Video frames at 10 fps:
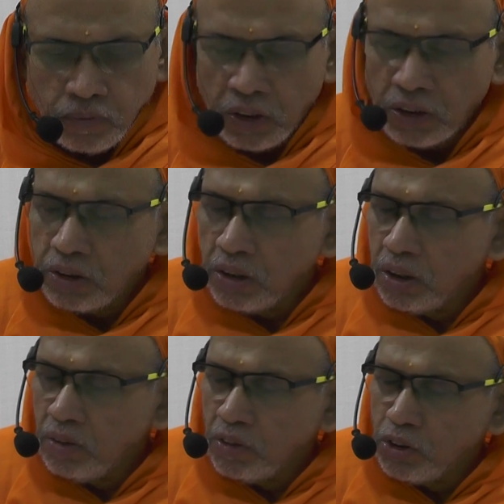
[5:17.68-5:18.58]
Once
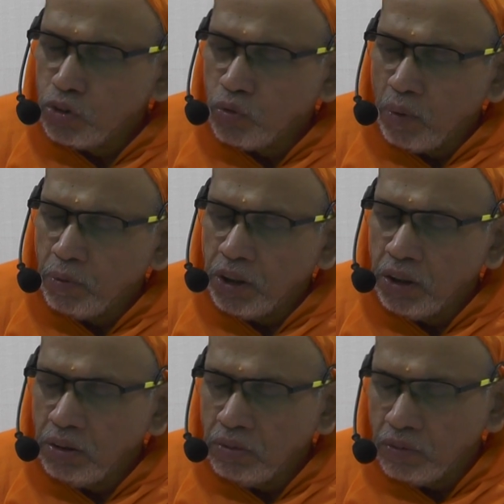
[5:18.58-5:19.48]
one
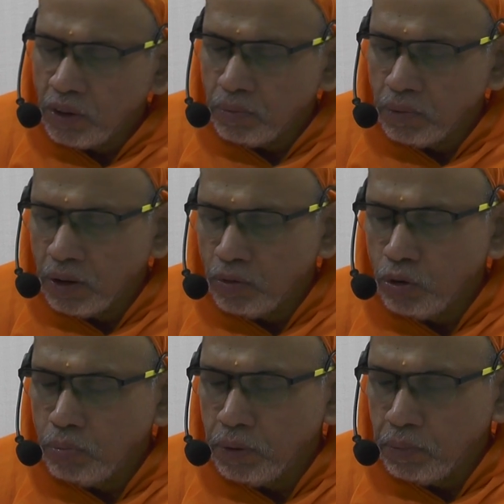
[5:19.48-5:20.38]
Swami from
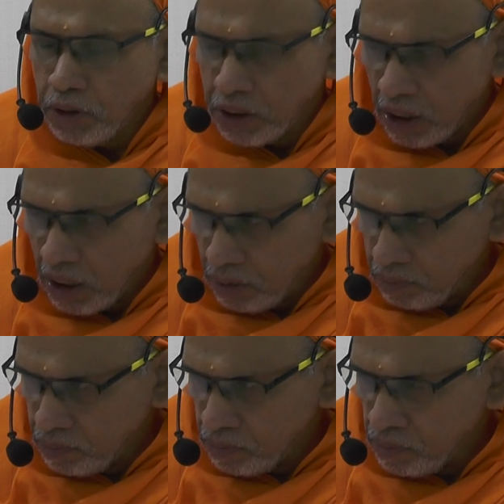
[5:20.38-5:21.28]
Udupi Pitha,
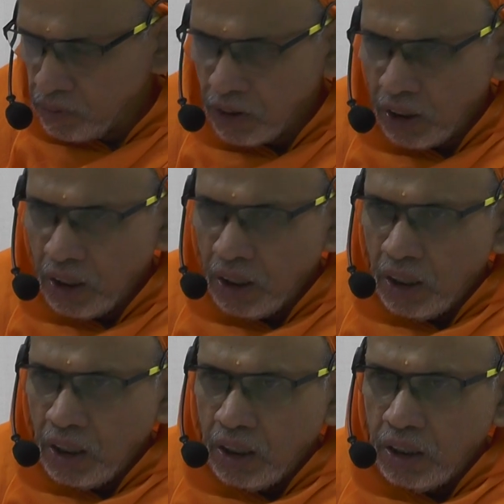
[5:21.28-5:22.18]

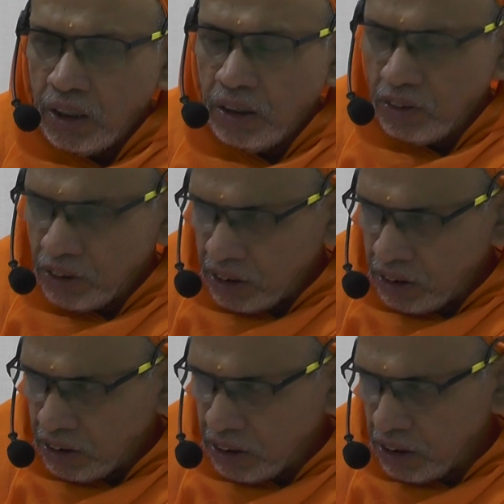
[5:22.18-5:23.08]
he was
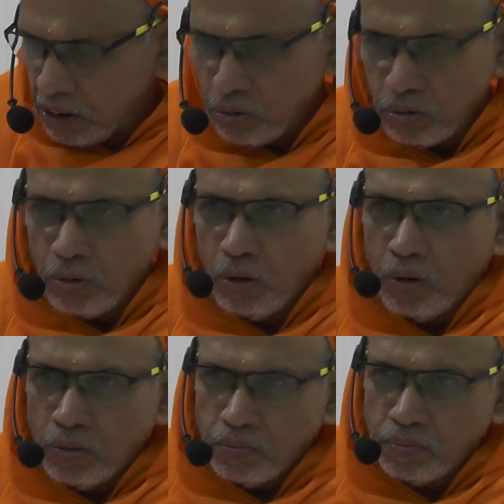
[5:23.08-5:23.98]
hesitating to
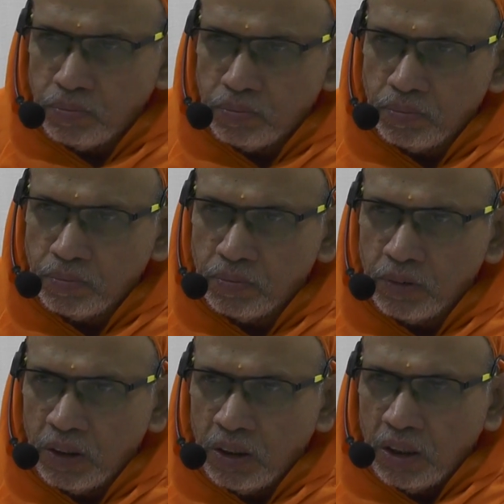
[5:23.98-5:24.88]
go.
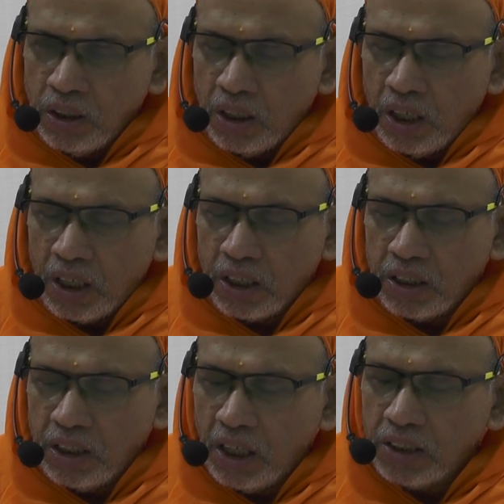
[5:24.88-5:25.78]
And
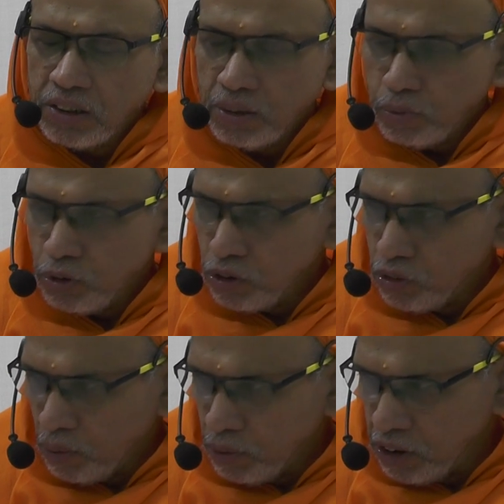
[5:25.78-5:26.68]
he asked Puja
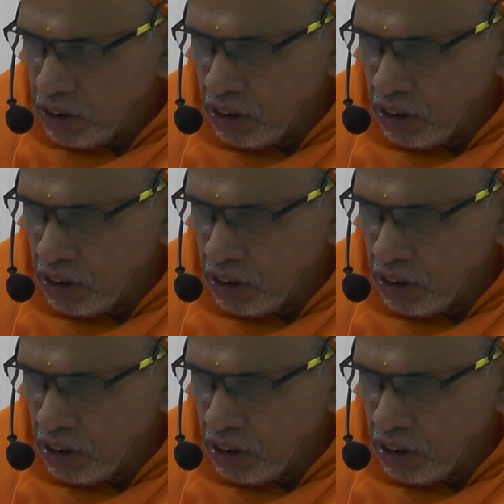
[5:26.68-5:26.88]
Swamiji's